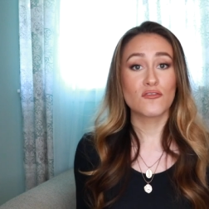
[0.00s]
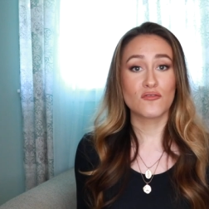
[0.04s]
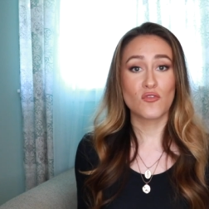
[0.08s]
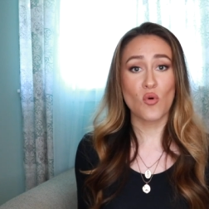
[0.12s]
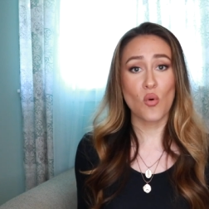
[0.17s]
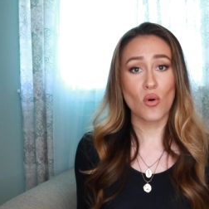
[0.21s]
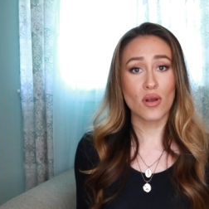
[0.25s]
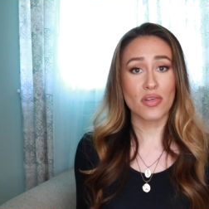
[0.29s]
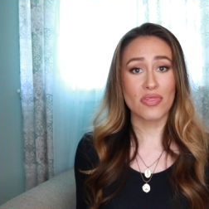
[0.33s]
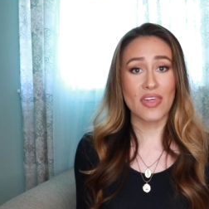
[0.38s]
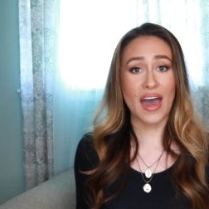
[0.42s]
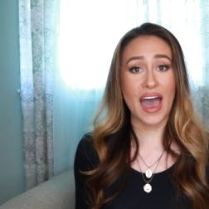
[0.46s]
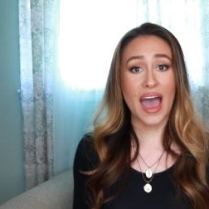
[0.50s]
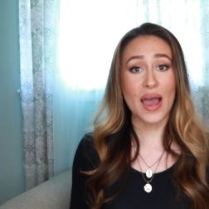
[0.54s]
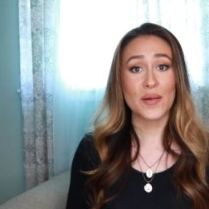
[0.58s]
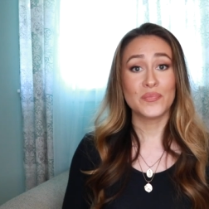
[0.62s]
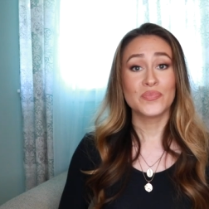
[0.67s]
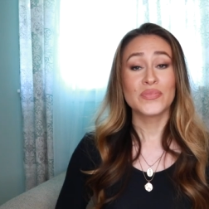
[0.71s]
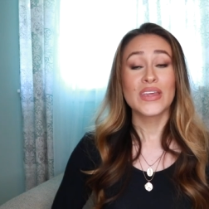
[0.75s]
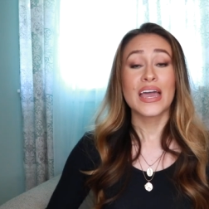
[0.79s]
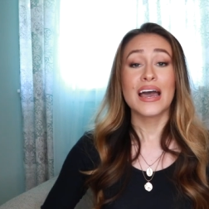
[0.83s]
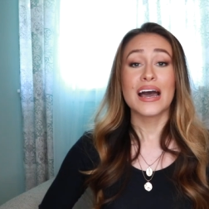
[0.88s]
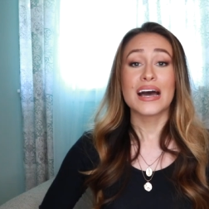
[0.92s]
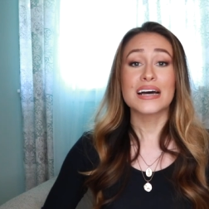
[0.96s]
for
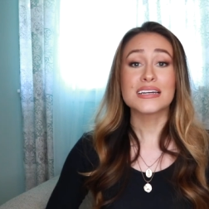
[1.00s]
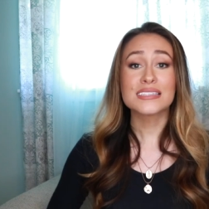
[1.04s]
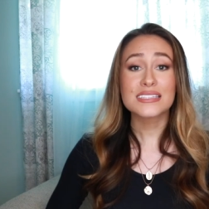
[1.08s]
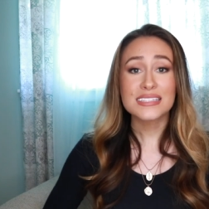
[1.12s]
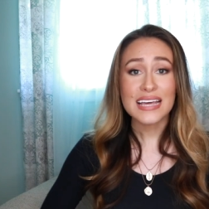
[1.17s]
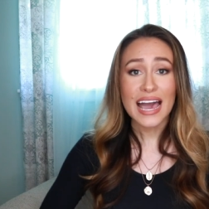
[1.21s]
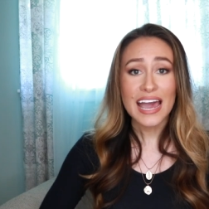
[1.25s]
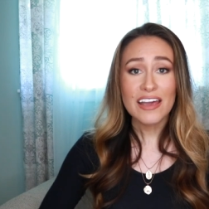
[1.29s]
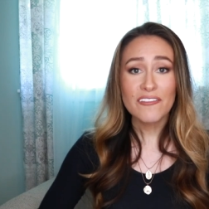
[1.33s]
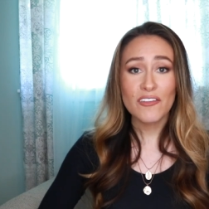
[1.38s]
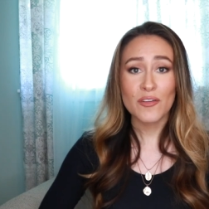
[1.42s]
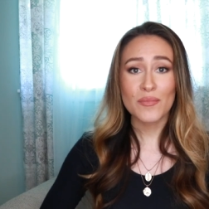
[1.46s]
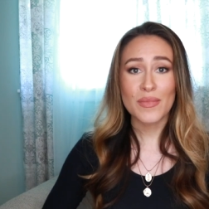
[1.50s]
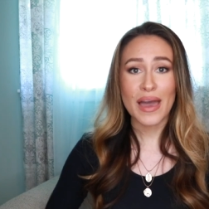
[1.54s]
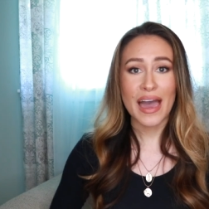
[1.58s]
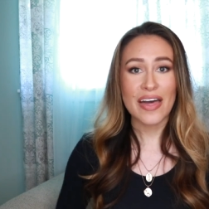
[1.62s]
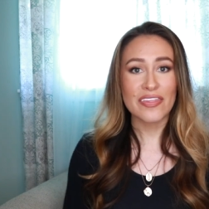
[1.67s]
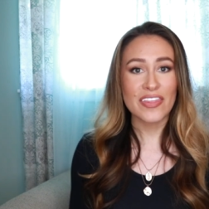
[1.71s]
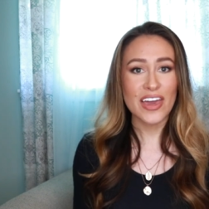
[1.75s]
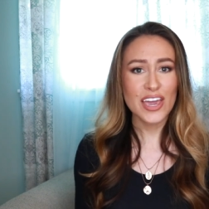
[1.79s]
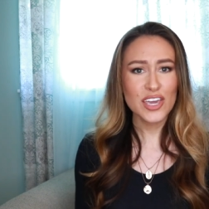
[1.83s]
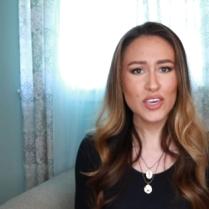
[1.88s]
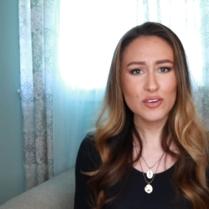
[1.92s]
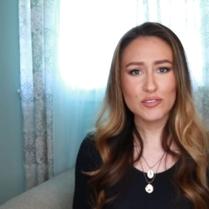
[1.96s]
that. Aside from
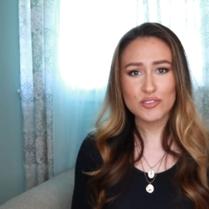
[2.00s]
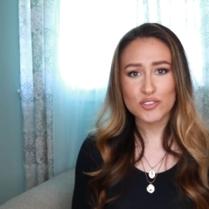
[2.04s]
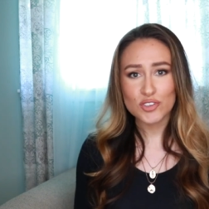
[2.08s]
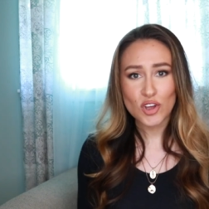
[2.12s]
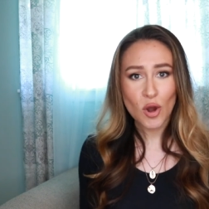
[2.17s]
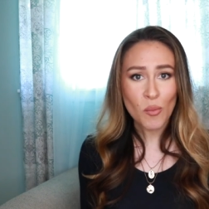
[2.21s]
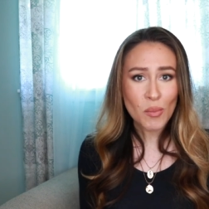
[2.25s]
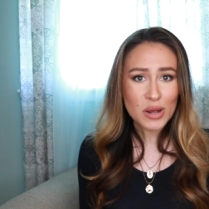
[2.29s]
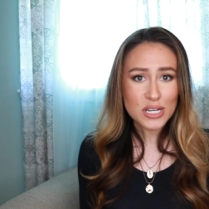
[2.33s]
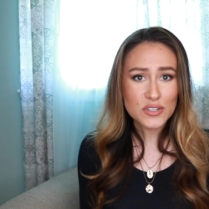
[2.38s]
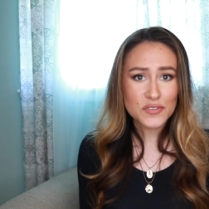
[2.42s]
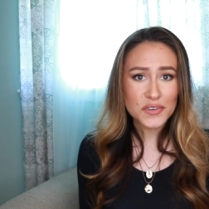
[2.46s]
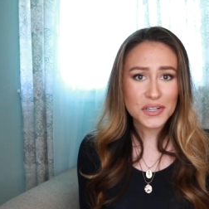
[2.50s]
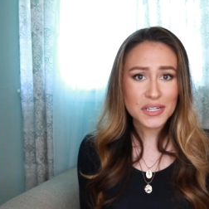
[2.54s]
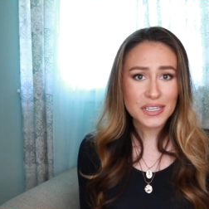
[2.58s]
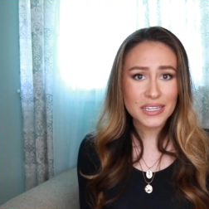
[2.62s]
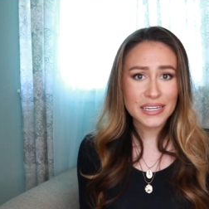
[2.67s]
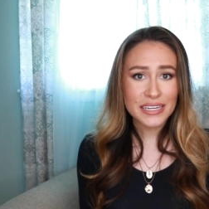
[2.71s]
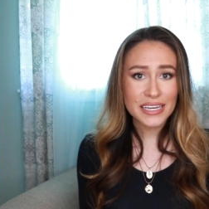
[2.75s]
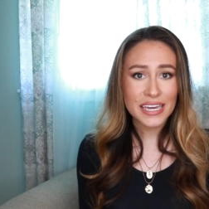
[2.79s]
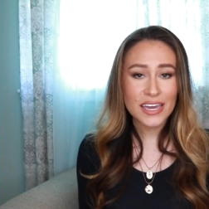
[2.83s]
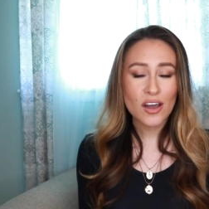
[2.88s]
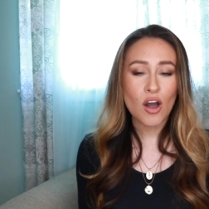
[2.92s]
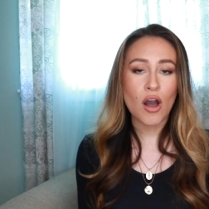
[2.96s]
that, thank you so much for
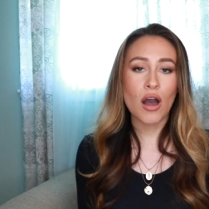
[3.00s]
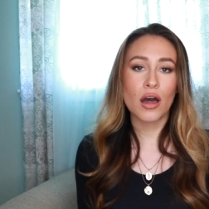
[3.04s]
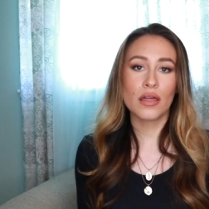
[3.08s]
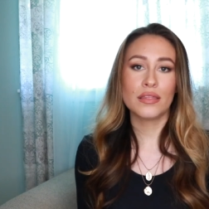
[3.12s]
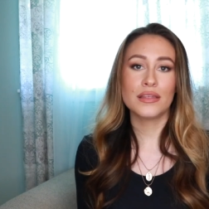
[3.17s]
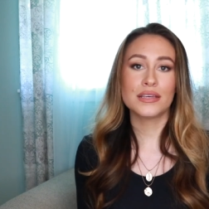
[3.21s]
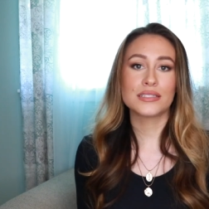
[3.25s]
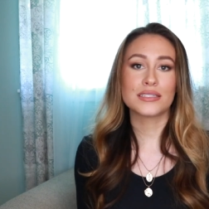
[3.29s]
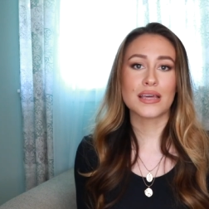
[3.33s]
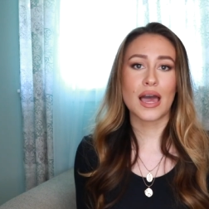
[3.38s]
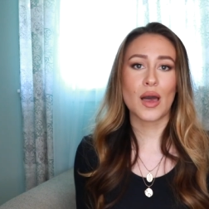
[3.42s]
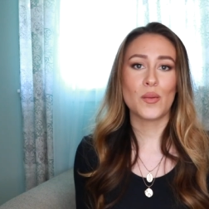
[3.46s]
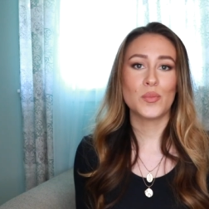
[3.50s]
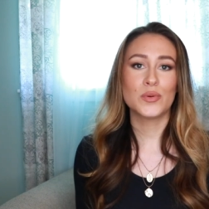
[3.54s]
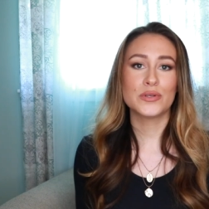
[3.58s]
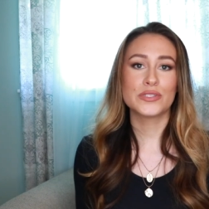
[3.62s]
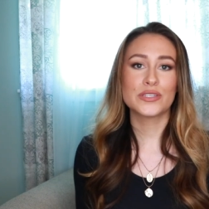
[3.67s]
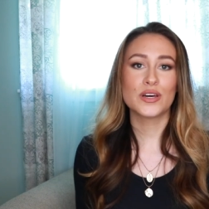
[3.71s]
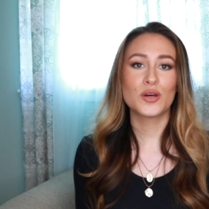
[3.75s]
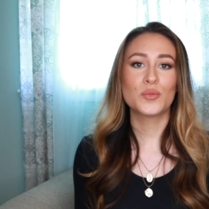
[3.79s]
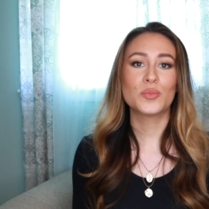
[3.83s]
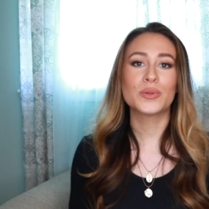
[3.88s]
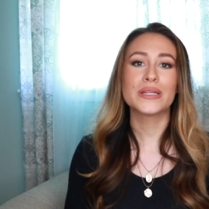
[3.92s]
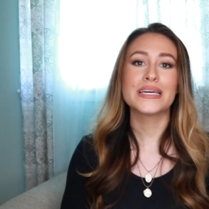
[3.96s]
clicking on this episode.